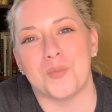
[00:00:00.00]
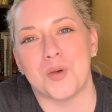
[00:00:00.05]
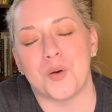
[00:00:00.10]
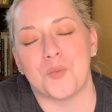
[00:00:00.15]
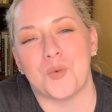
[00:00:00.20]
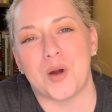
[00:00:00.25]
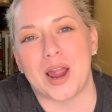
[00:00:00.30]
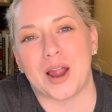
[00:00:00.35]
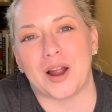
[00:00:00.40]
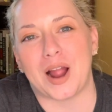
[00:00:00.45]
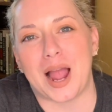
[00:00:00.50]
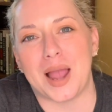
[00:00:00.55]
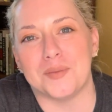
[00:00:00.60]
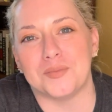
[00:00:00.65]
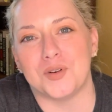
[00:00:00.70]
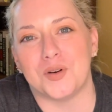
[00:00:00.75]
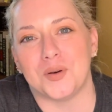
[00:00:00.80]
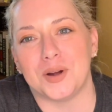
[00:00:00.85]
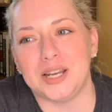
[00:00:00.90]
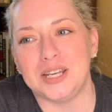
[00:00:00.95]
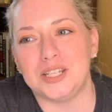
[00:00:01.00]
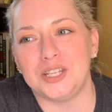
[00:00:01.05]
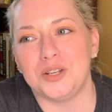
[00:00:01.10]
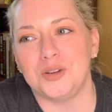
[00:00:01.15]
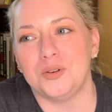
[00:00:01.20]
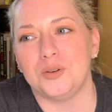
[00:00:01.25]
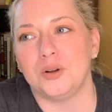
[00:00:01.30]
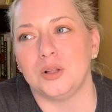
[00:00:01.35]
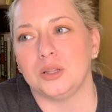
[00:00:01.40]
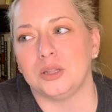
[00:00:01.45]
where I'm going
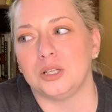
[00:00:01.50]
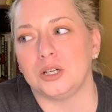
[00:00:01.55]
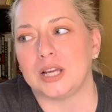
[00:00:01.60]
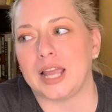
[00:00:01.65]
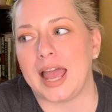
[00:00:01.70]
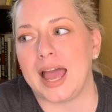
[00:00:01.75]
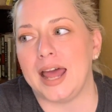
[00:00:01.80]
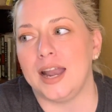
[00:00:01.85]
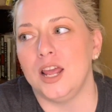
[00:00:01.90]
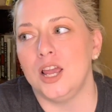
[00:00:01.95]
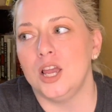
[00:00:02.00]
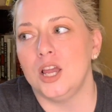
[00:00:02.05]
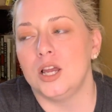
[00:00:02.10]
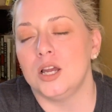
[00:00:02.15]
to look at